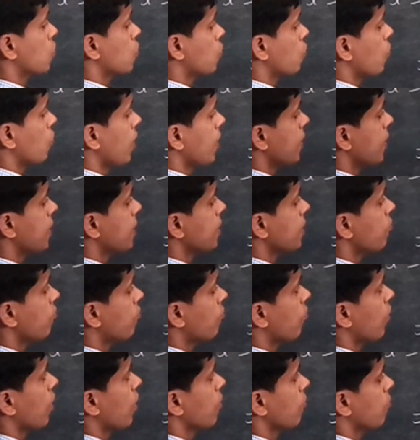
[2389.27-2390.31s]

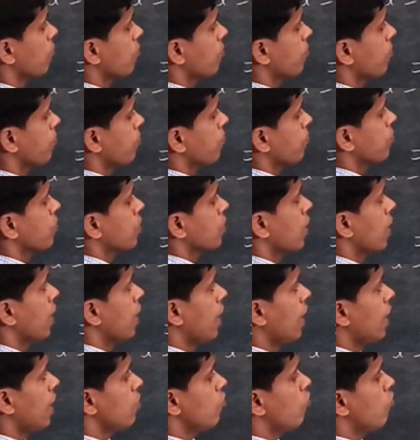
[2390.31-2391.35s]
25
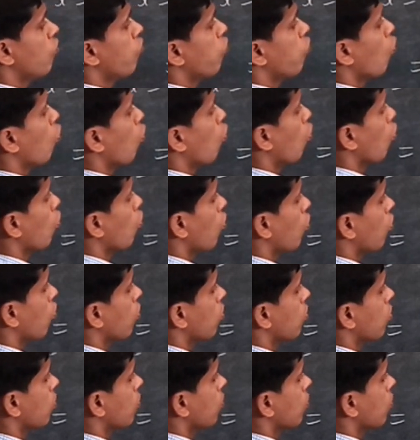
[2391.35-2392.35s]
and 4